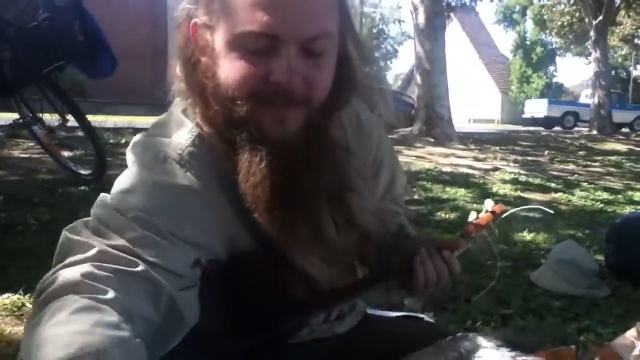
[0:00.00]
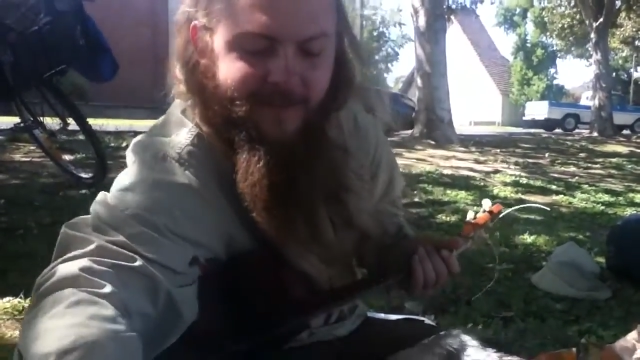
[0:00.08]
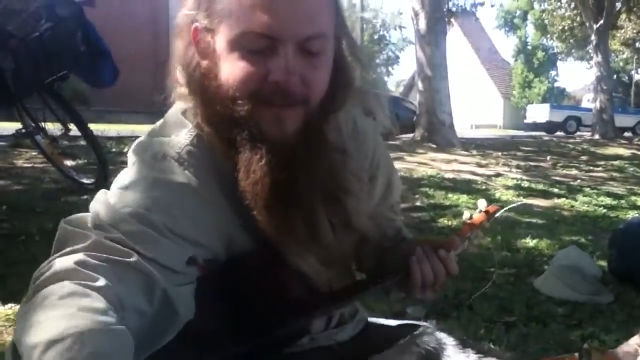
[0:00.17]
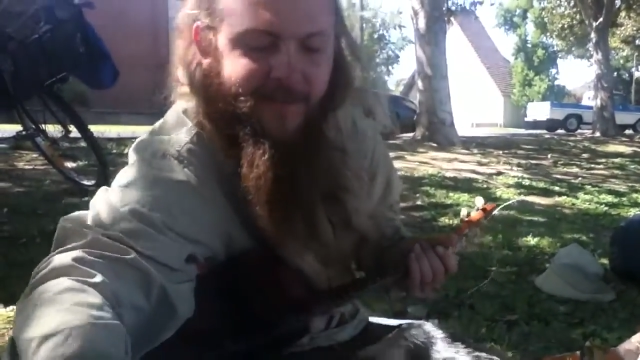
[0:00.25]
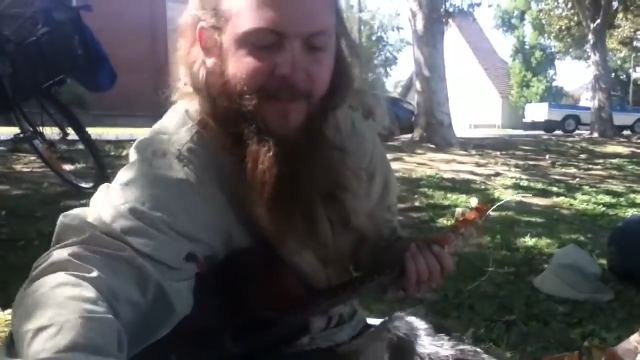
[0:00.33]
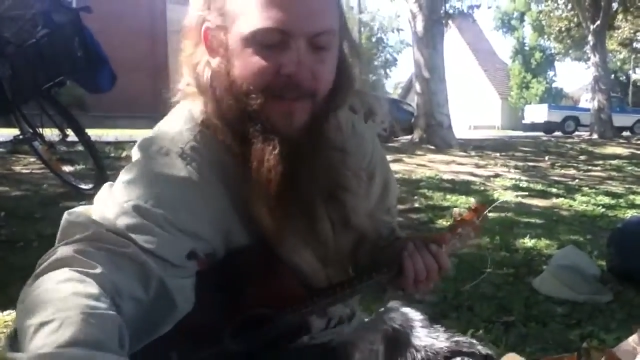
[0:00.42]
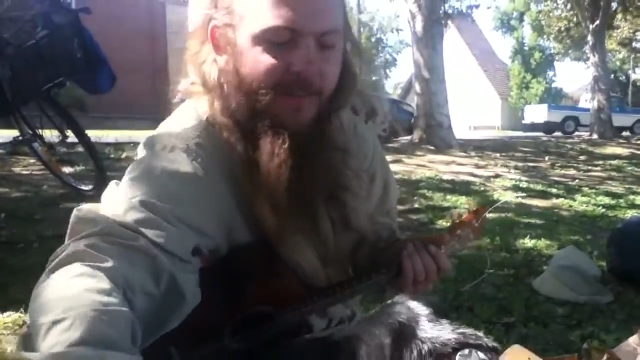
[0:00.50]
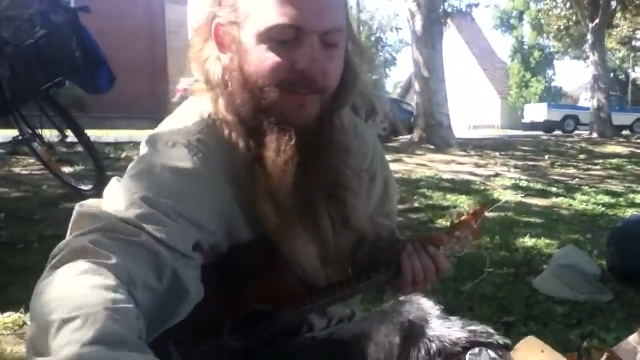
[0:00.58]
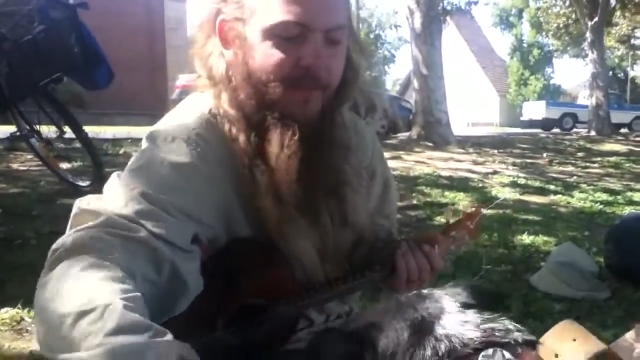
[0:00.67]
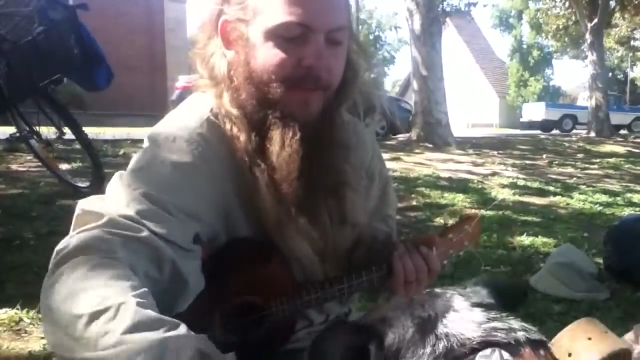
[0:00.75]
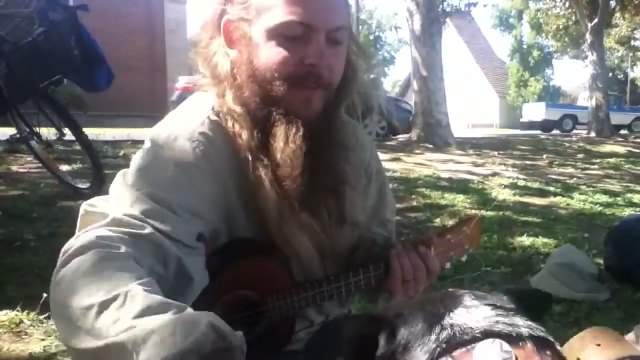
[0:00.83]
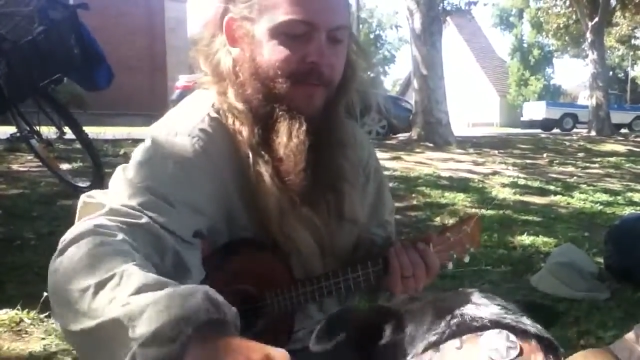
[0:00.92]
I just
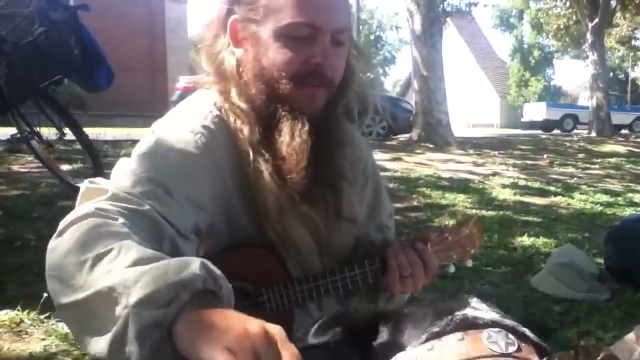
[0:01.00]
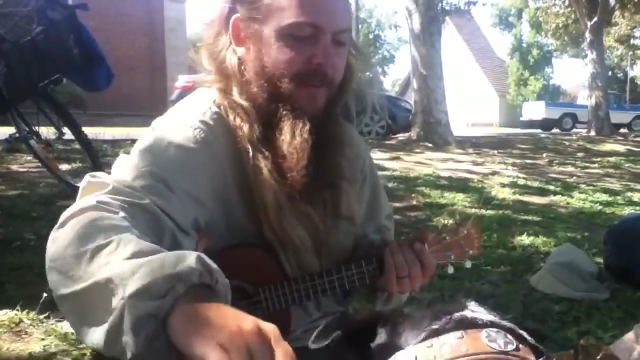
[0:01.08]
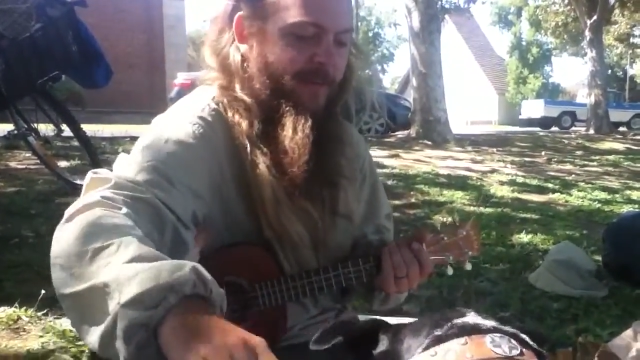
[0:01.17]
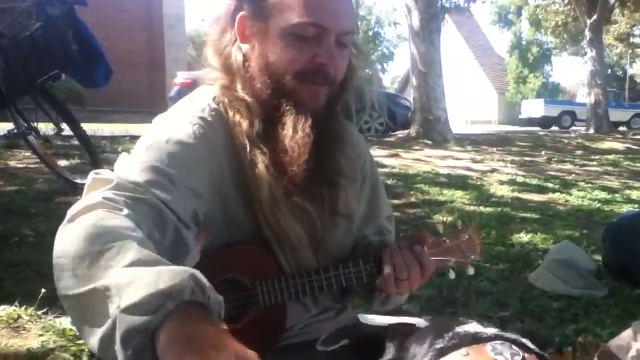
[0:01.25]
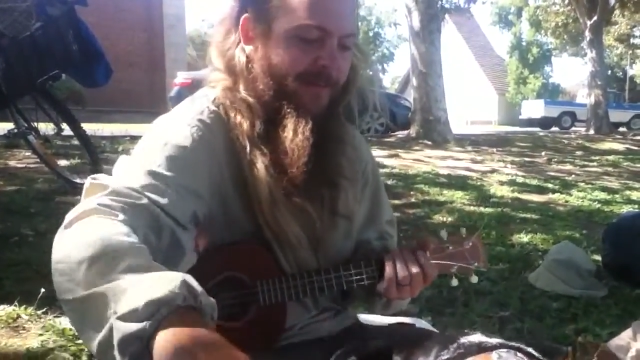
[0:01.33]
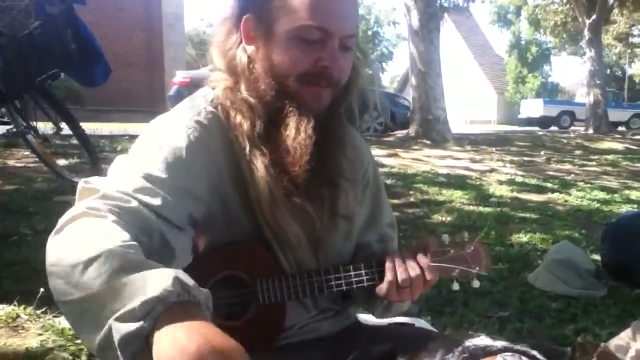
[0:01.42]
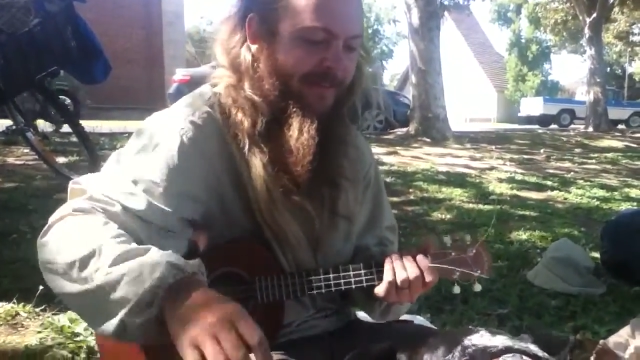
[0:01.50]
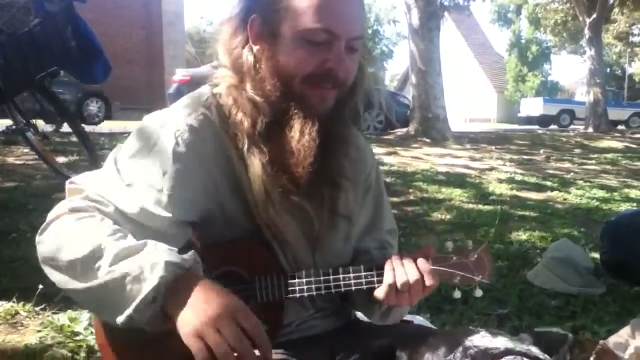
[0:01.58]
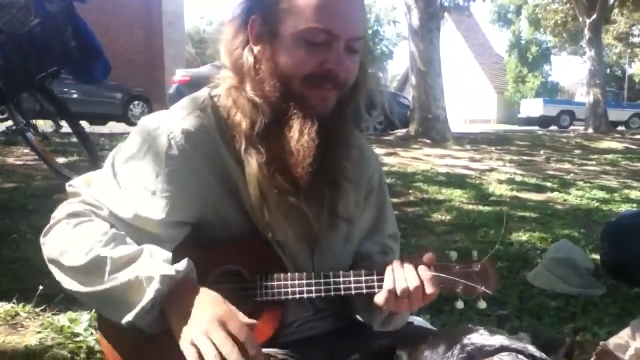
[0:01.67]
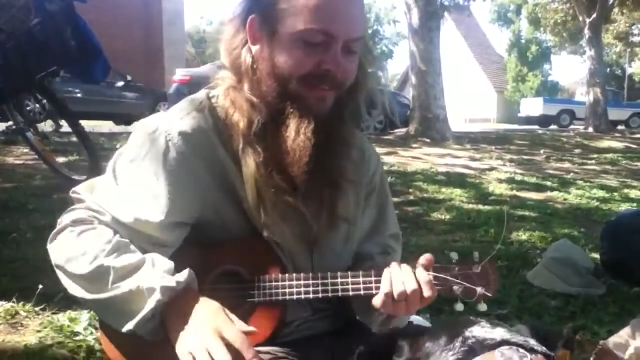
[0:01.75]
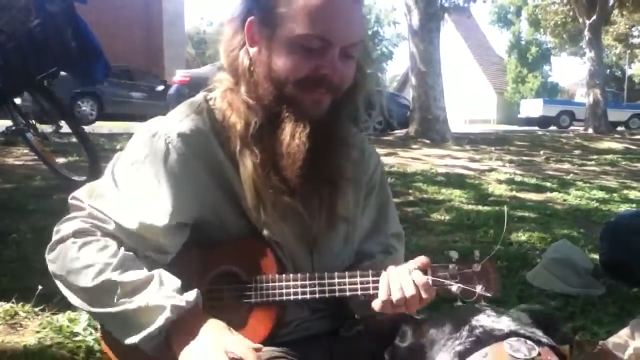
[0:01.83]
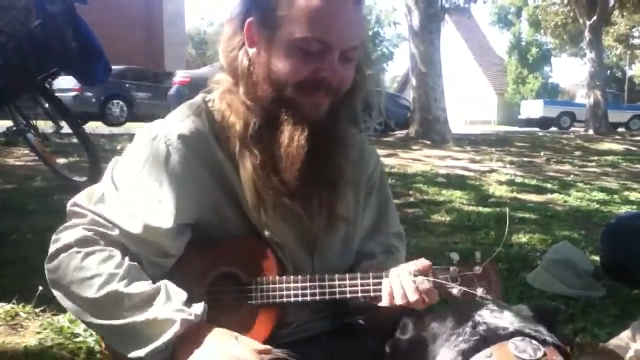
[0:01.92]
want to make sure he doesn't mess
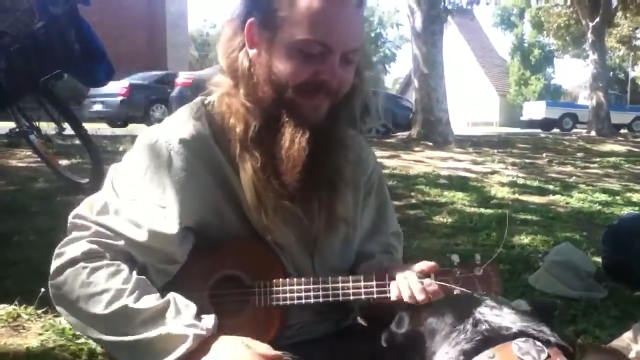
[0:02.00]
with me.